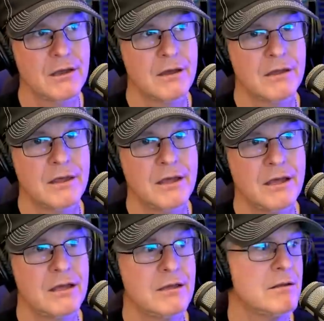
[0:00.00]

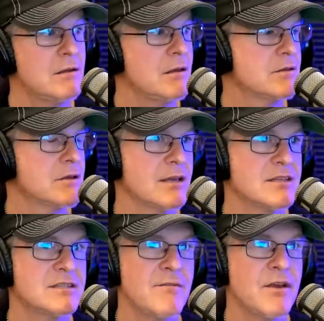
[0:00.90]
They, he's like
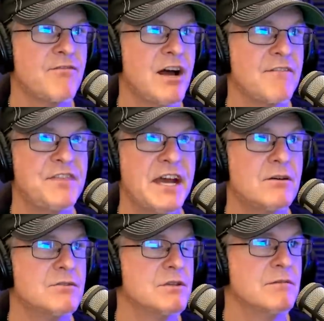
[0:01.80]
seventy-five
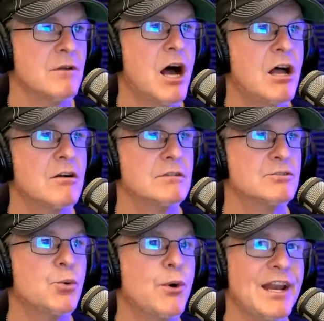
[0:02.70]
thousand, one
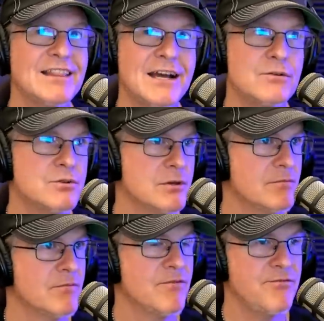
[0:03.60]
hundred twenty
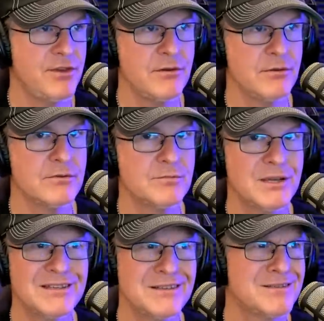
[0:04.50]
thousand views
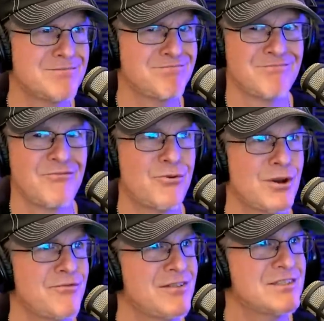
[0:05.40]
because it's
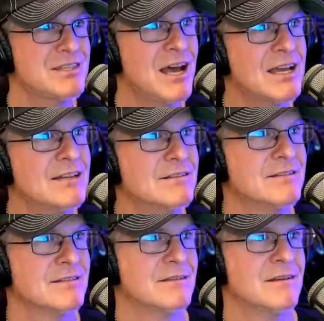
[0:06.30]
forty-five
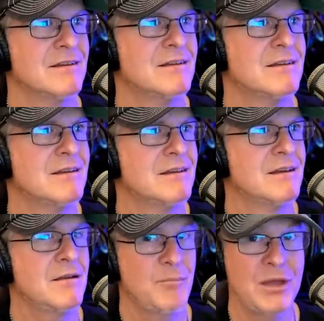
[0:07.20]
seconds.
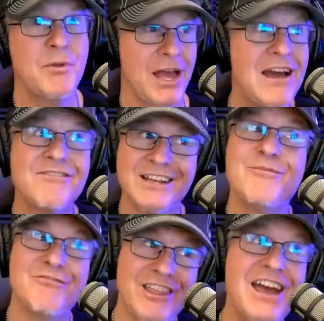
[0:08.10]
People have
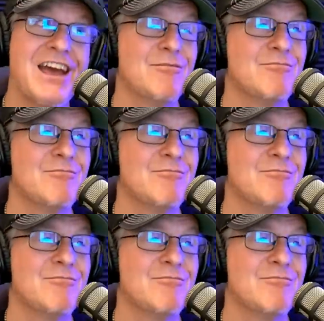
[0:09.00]
time for that.